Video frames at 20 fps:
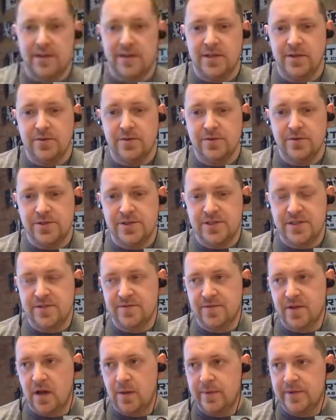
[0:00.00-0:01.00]
huge
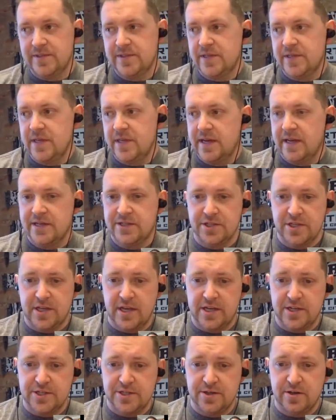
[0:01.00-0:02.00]
development and
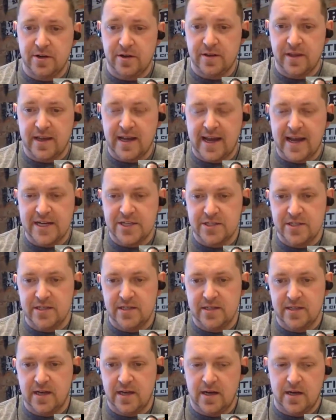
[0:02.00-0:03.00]
education nerd. Like, I actually,
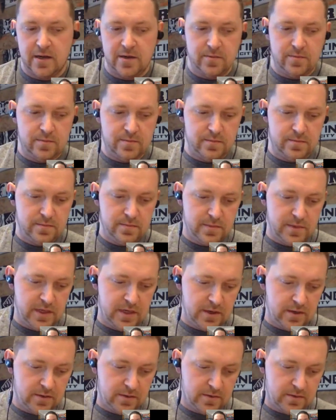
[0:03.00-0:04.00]
you
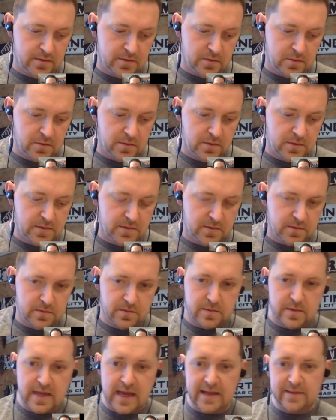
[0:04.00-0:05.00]
know,
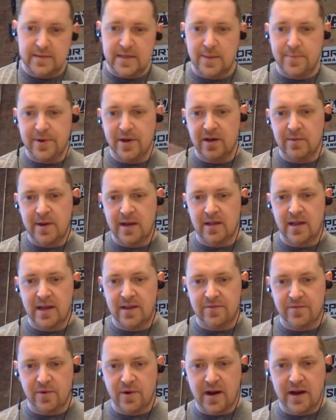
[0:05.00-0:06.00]
that period of my life
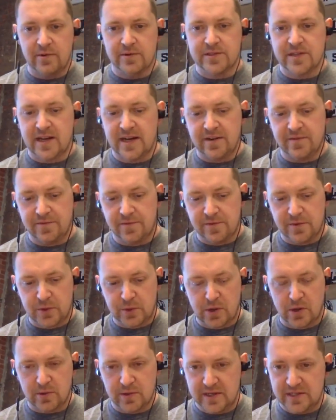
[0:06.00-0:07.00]
where I was kind of career
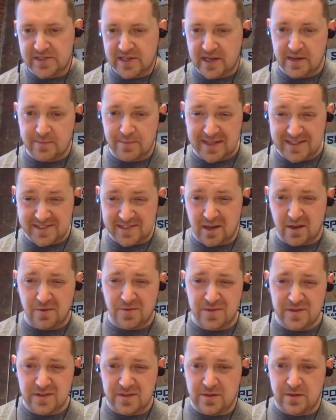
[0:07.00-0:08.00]
resetting myself
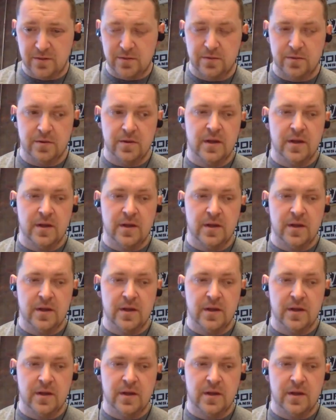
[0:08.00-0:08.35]
into